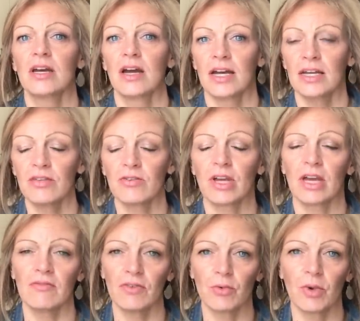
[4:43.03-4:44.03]
I either
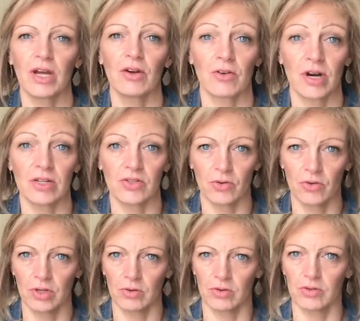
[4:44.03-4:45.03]
gave it away or I
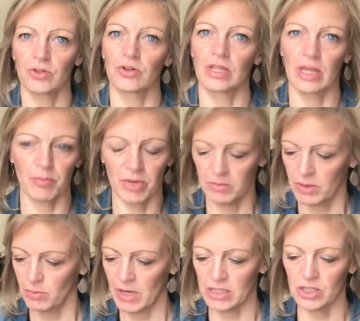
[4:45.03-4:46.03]
sold it during that
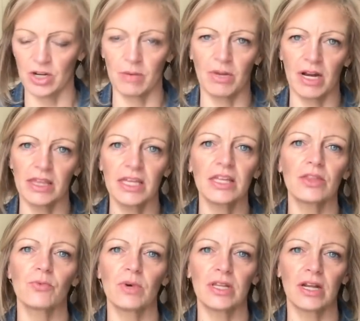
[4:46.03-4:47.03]
pumpkin patch time. But I think
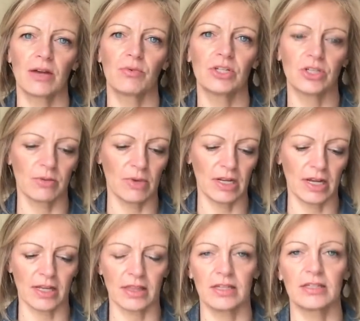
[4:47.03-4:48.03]
the one that I originally made
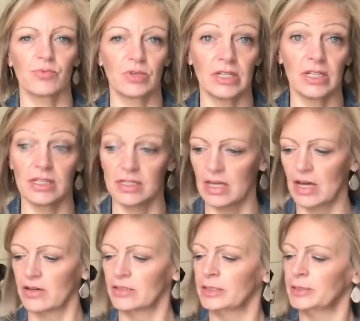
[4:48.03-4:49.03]
like this, we did
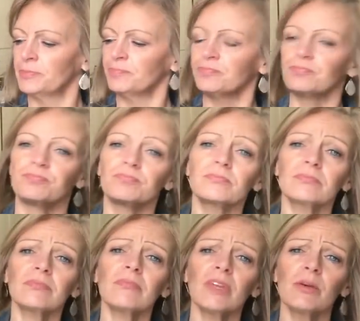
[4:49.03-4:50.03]
sell.
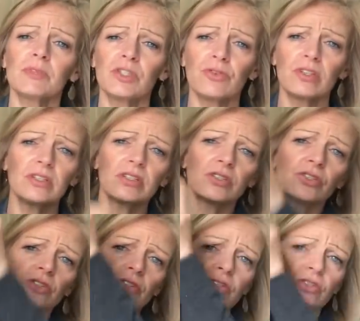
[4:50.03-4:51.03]
So this is
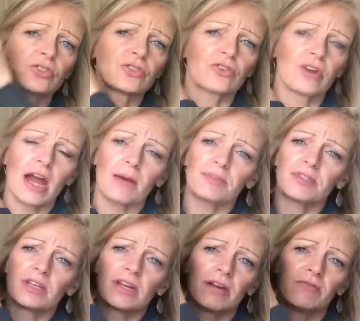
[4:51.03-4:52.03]
just scraps
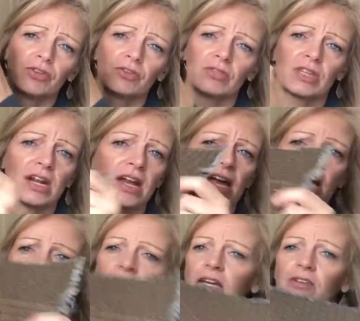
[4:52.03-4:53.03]
that I've used, that I
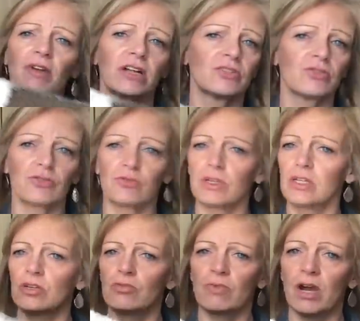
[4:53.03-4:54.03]
had laying around. So there's really
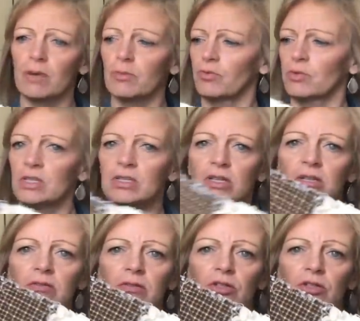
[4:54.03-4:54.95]
no rhyme or reason.